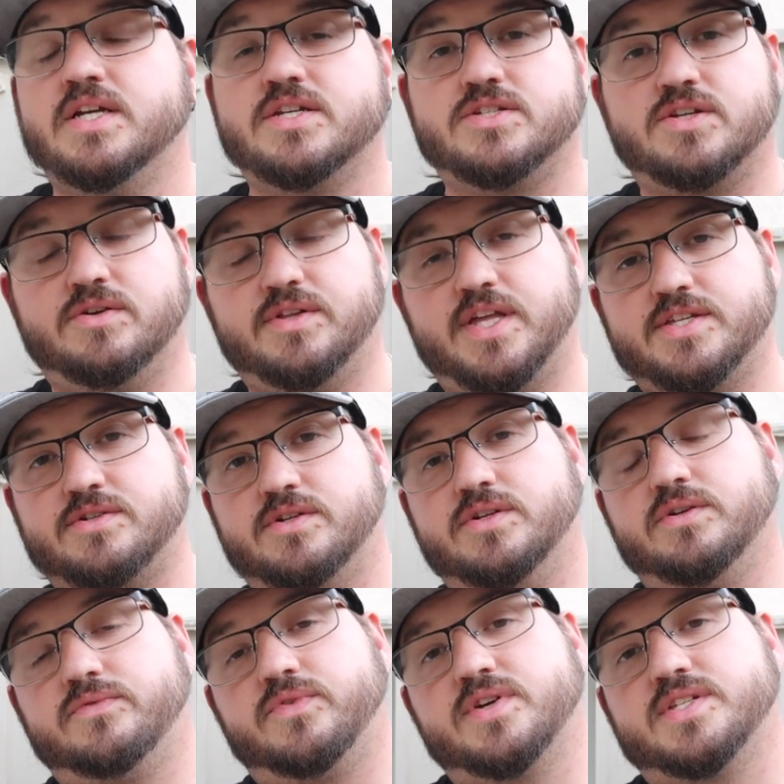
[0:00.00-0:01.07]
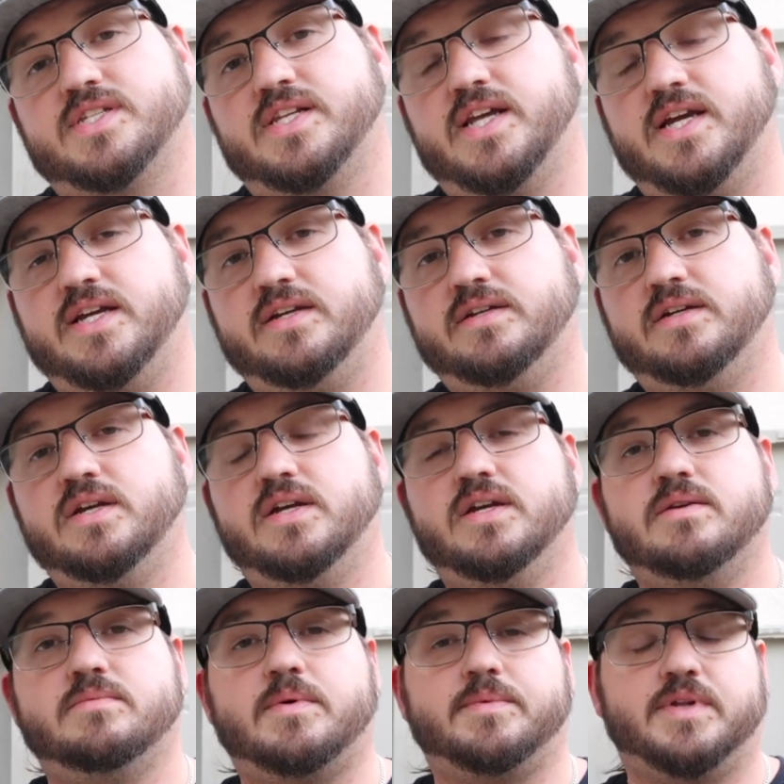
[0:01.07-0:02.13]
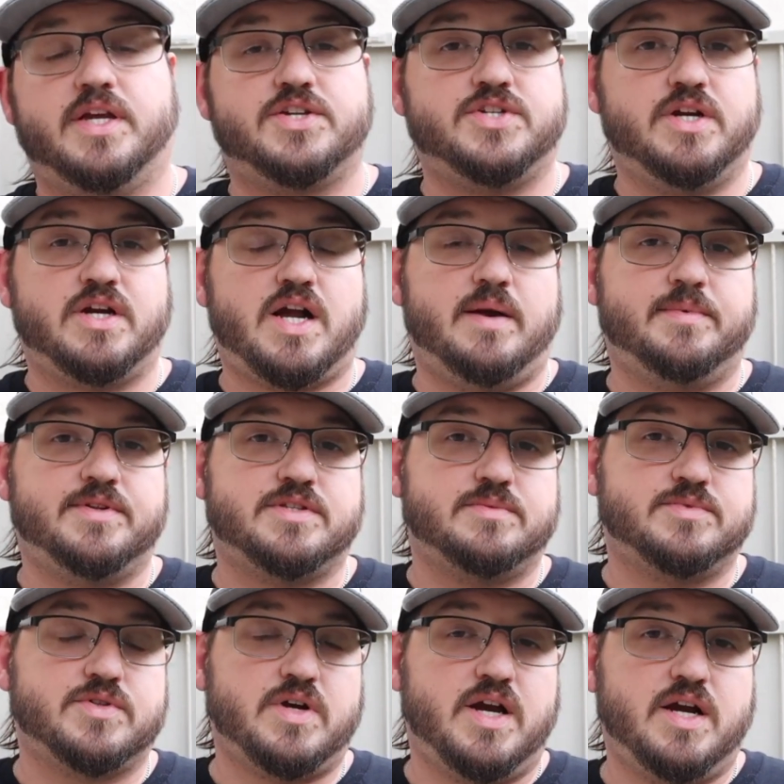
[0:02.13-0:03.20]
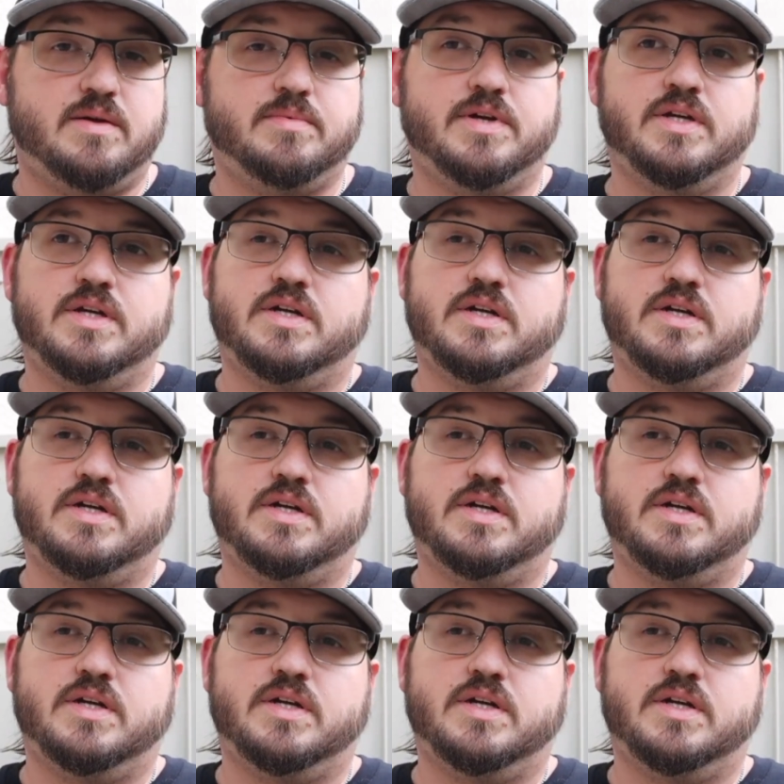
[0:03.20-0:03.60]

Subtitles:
So that's going to do it for us today. Remember to like, share, comment, and subscribe.